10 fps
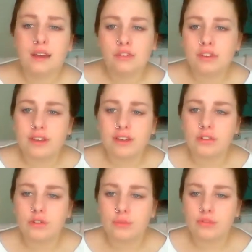
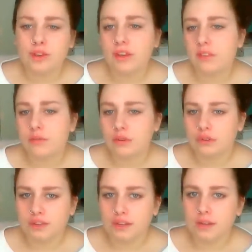everyday normal face
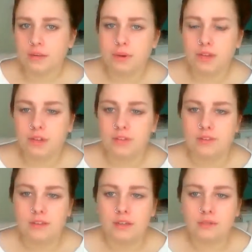routine but
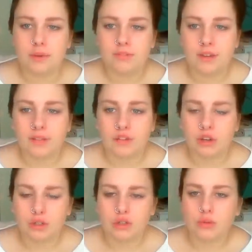using my favorite
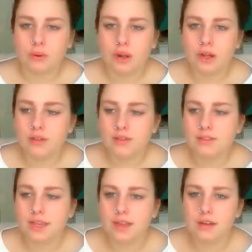drugstore products,
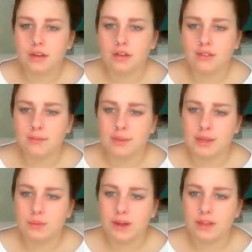and I'll
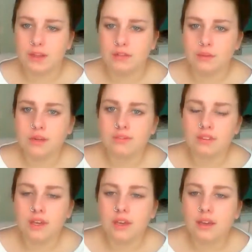explain why I love them and
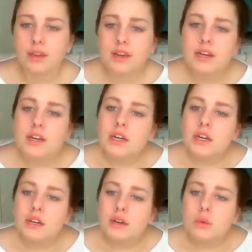everything
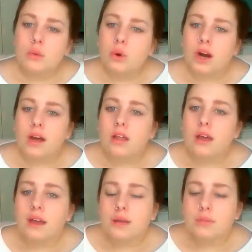while
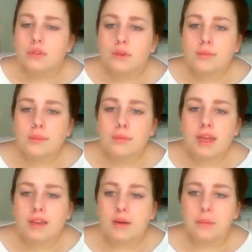I'm doing my
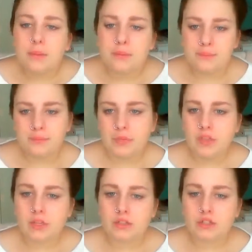makeup.
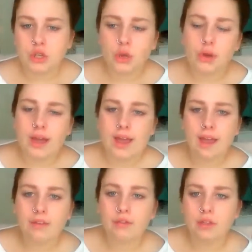So
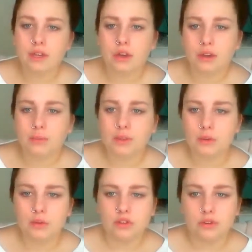I really hope
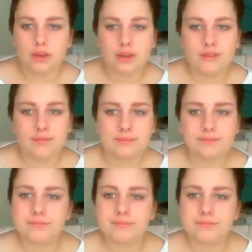you enjoy.